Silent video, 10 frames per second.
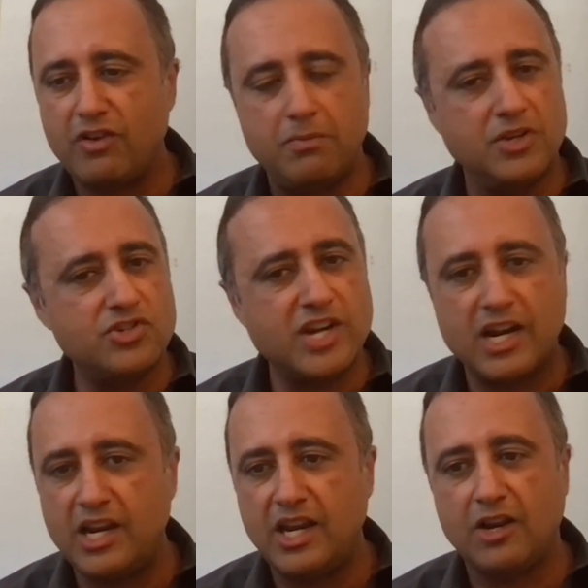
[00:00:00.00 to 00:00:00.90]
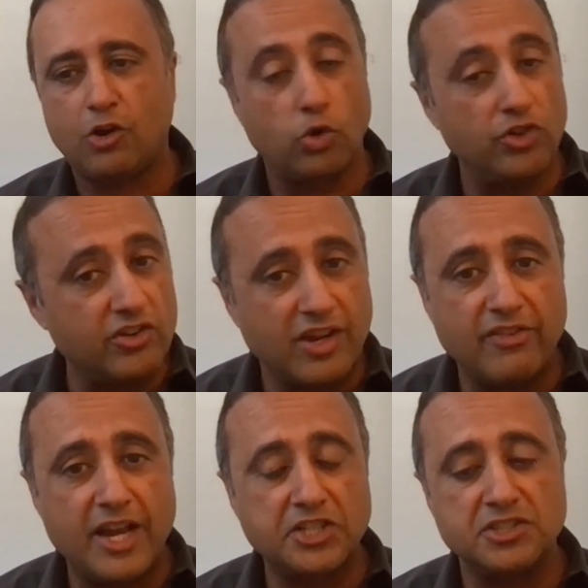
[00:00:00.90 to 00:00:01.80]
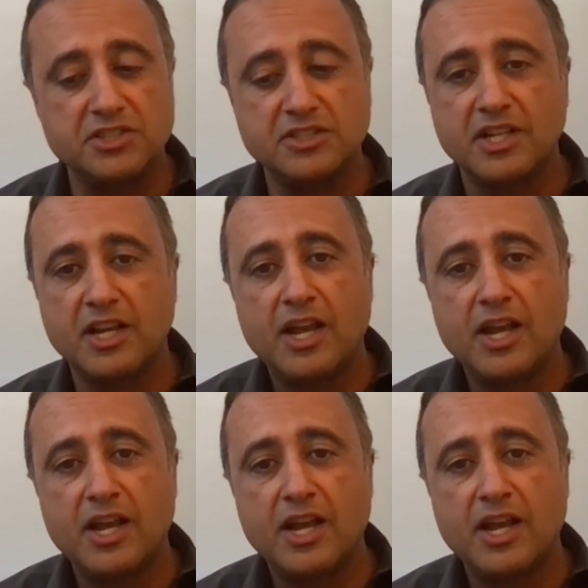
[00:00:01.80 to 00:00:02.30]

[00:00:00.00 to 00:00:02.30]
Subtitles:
we've been steadily closing transactions.